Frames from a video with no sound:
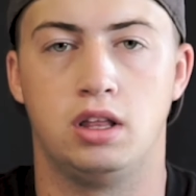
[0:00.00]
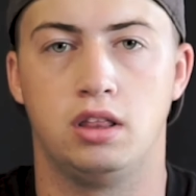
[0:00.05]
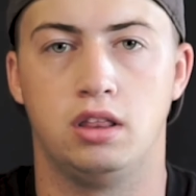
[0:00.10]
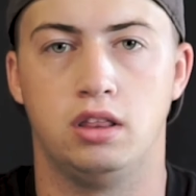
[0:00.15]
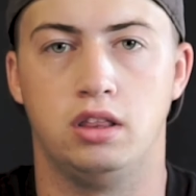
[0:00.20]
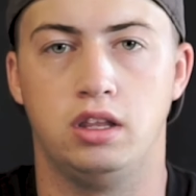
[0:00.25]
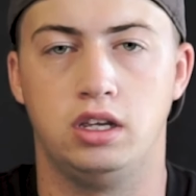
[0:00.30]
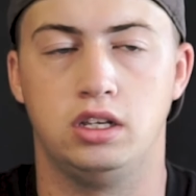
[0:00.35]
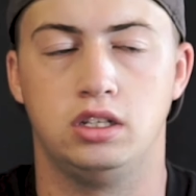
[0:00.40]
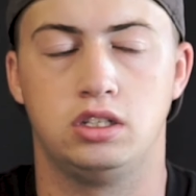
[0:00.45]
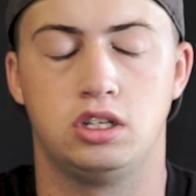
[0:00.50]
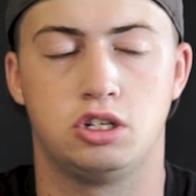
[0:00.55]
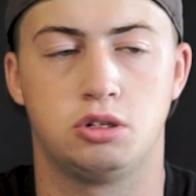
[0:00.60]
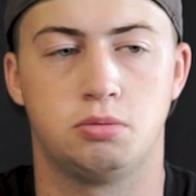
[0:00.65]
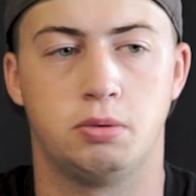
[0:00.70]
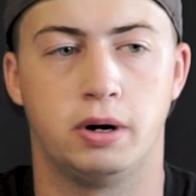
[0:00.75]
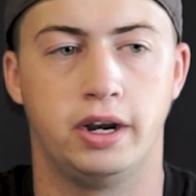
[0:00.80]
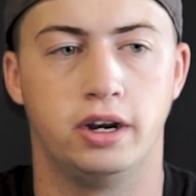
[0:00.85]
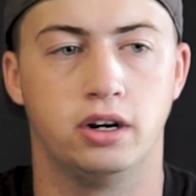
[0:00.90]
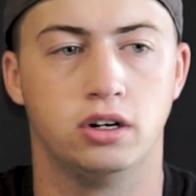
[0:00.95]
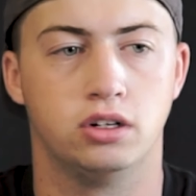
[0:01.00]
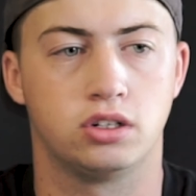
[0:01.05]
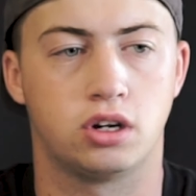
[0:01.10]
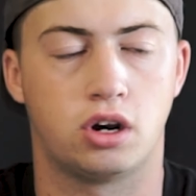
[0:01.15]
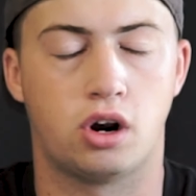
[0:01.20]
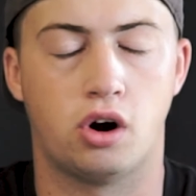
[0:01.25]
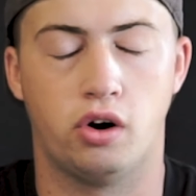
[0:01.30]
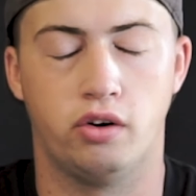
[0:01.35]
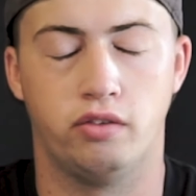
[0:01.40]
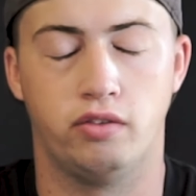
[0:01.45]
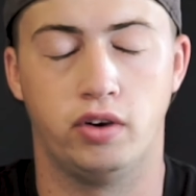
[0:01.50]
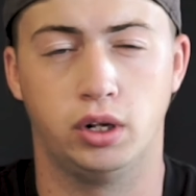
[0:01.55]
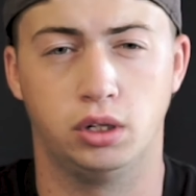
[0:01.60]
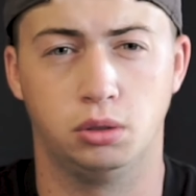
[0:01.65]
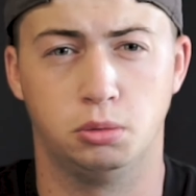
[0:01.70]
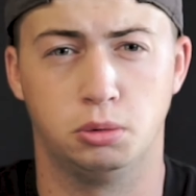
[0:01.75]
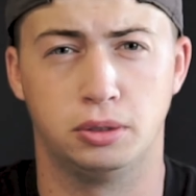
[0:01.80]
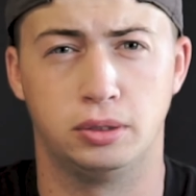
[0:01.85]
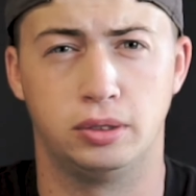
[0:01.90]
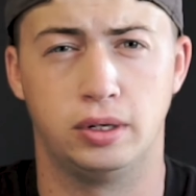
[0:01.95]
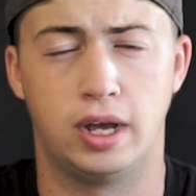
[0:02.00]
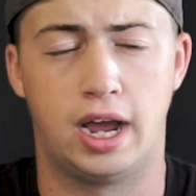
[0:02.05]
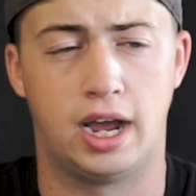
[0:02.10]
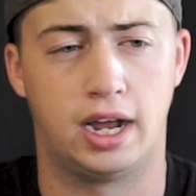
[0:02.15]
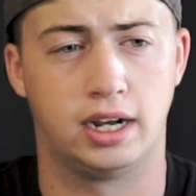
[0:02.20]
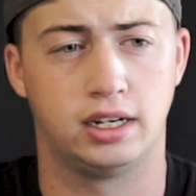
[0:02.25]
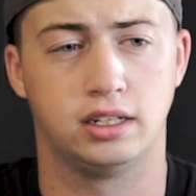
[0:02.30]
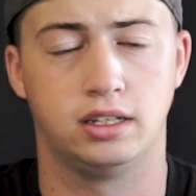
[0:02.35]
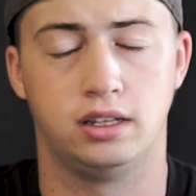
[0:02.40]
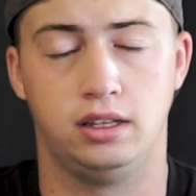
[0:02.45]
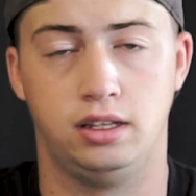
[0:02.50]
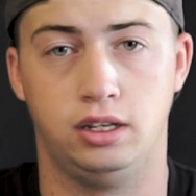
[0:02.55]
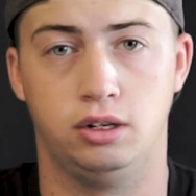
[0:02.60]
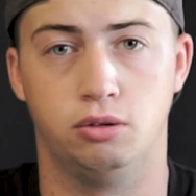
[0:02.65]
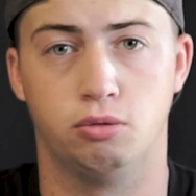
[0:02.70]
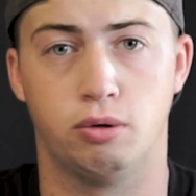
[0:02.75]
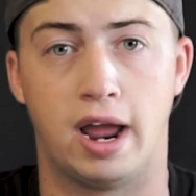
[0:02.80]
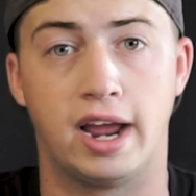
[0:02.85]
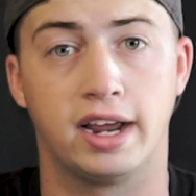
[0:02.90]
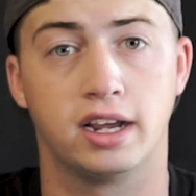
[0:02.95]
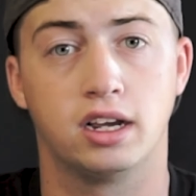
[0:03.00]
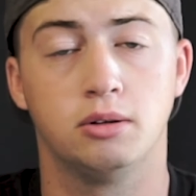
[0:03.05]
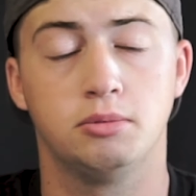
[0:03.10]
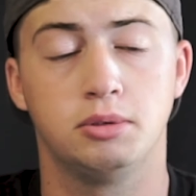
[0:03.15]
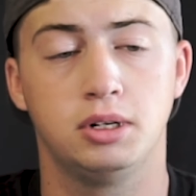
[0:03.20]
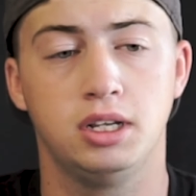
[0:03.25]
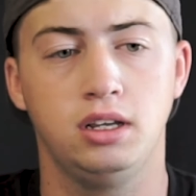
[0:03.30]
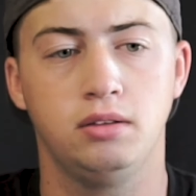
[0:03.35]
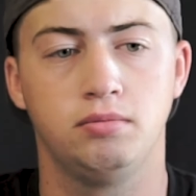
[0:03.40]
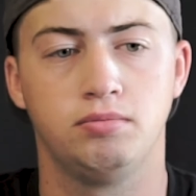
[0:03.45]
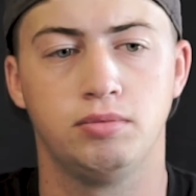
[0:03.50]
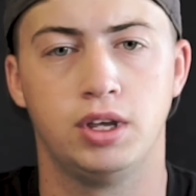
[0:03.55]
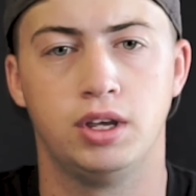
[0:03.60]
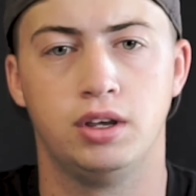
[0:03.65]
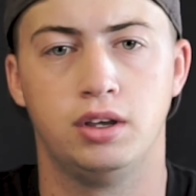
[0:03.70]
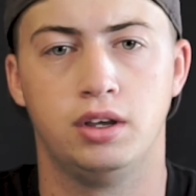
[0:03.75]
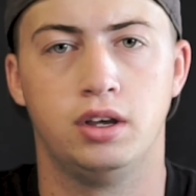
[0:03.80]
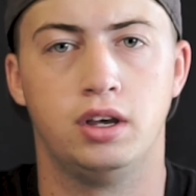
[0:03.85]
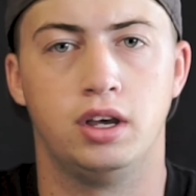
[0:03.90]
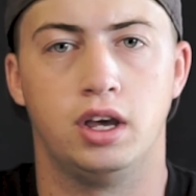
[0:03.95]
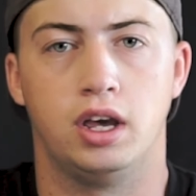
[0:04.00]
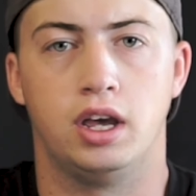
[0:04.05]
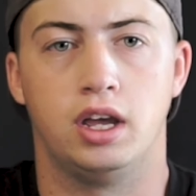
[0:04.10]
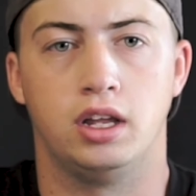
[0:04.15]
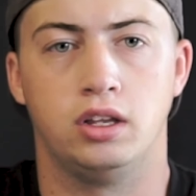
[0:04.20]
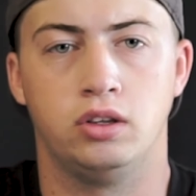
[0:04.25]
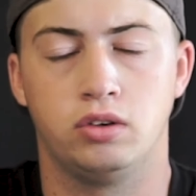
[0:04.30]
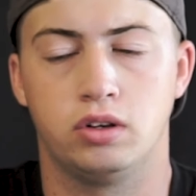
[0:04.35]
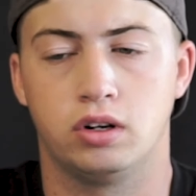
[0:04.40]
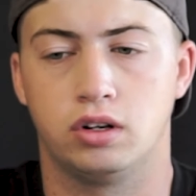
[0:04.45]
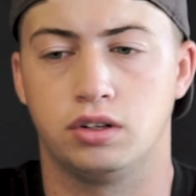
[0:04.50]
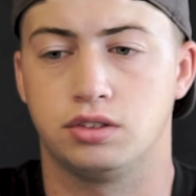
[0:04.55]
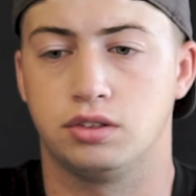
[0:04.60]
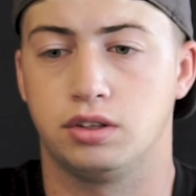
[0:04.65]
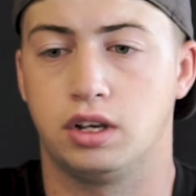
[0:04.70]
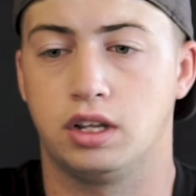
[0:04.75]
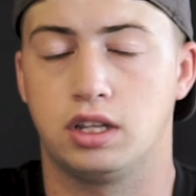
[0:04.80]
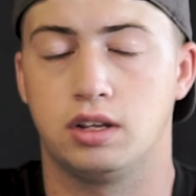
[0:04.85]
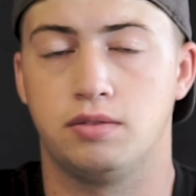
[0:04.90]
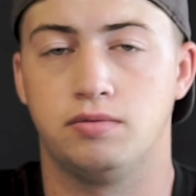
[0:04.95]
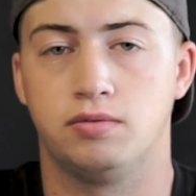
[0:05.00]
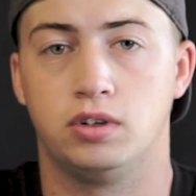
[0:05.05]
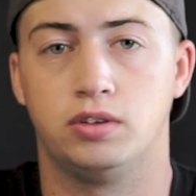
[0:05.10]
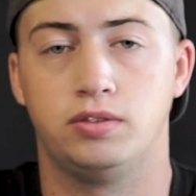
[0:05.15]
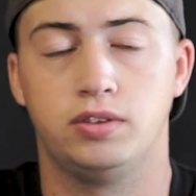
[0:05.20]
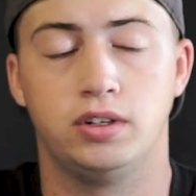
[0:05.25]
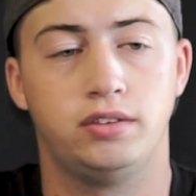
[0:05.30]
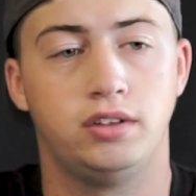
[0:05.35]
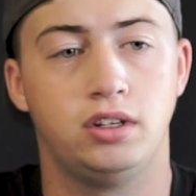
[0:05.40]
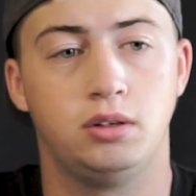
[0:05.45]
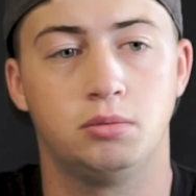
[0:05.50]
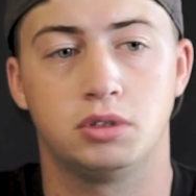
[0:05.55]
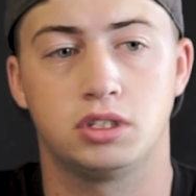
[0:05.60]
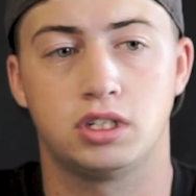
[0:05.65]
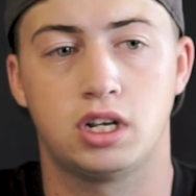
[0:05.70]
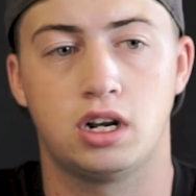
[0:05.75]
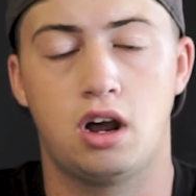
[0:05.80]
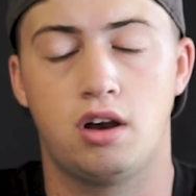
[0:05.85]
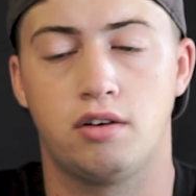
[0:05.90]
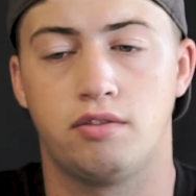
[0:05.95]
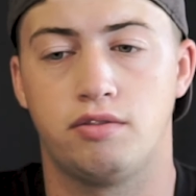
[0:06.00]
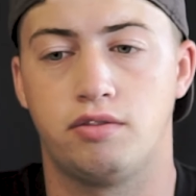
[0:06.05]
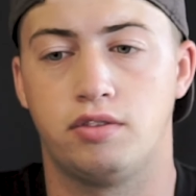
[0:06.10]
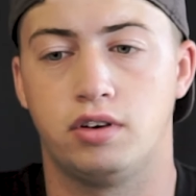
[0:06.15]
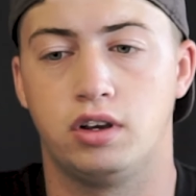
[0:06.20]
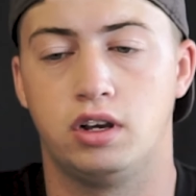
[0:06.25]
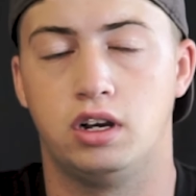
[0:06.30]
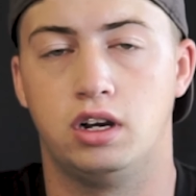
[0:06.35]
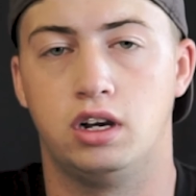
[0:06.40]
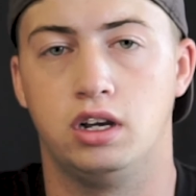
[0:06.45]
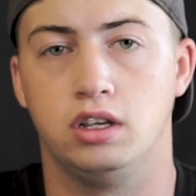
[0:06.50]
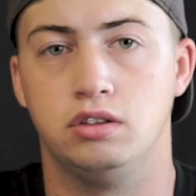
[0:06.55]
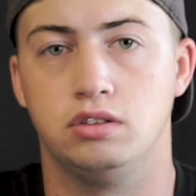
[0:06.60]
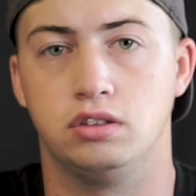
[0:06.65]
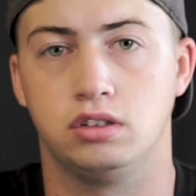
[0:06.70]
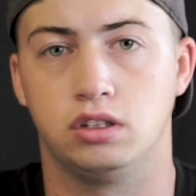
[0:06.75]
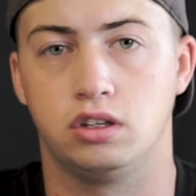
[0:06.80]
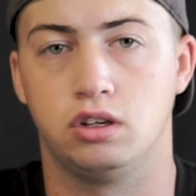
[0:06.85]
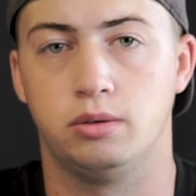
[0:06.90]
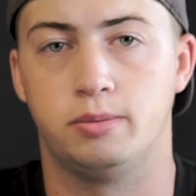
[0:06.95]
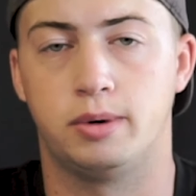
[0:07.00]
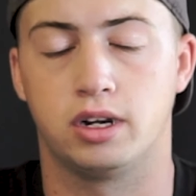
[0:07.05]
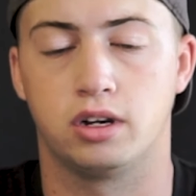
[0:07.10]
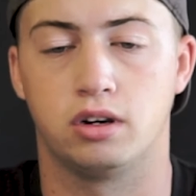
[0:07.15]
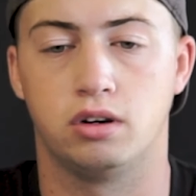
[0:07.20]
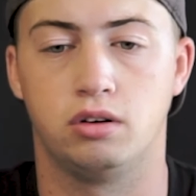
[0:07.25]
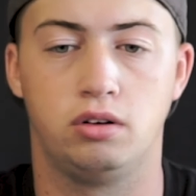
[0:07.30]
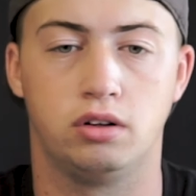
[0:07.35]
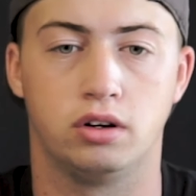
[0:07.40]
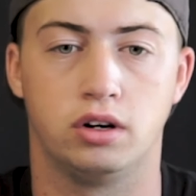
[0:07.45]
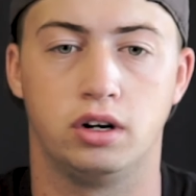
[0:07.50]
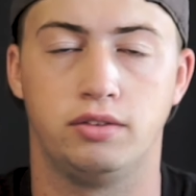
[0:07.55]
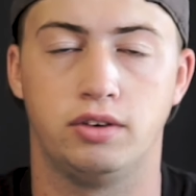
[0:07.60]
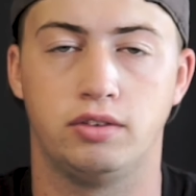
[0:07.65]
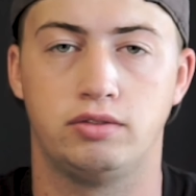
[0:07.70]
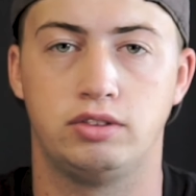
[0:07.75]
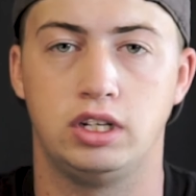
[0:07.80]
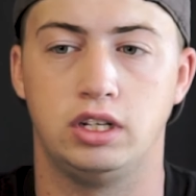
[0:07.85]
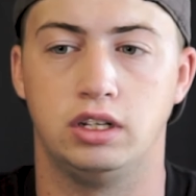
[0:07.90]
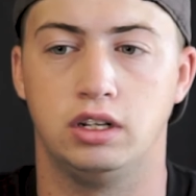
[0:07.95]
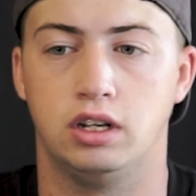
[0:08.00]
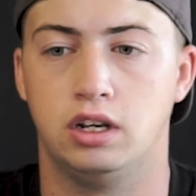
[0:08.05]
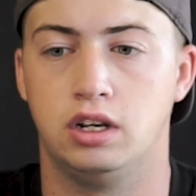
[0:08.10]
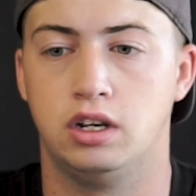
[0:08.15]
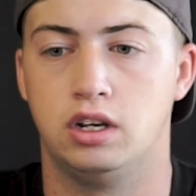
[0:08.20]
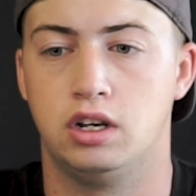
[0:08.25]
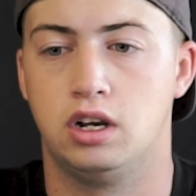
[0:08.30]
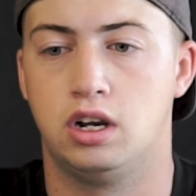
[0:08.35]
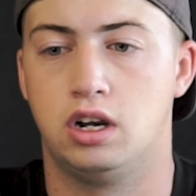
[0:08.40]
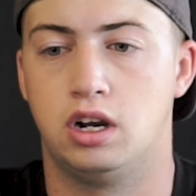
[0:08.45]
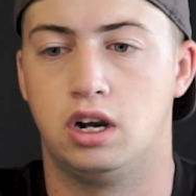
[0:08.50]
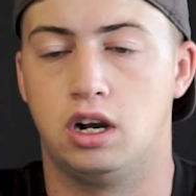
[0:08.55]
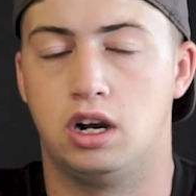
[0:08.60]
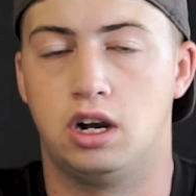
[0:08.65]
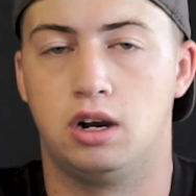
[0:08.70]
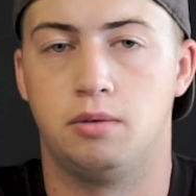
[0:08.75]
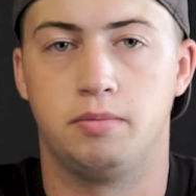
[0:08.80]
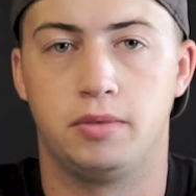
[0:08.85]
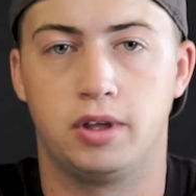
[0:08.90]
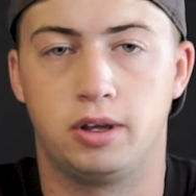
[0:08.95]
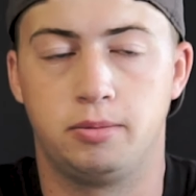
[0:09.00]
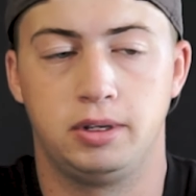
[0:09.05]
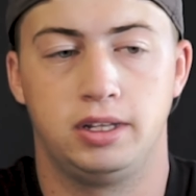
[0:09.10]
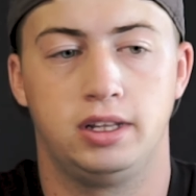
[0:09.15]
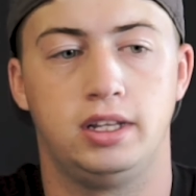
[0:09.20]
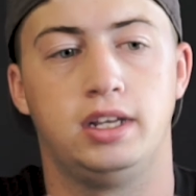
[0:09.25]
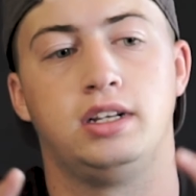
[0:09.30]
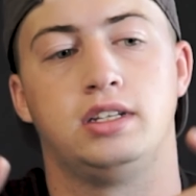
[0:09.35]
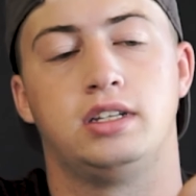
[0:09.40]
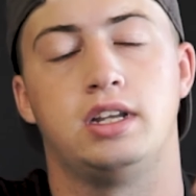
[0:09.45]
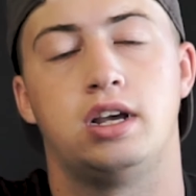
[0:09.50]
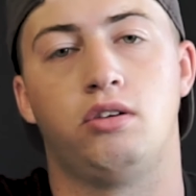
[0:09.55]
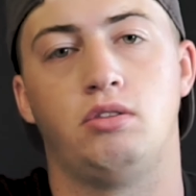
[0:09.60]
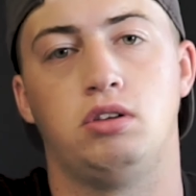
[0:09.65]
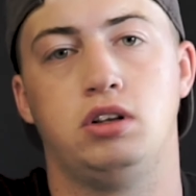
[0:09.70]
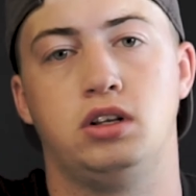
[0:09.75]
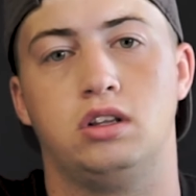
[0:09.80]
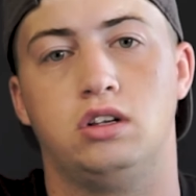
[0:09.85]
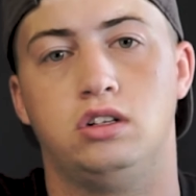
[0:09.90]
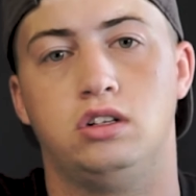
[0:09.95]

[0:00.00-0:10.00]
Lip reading: These sprayers are available at the Rag Company, and you can also get them for 15% off using the coupon code Clarity15. They'll be linked down in the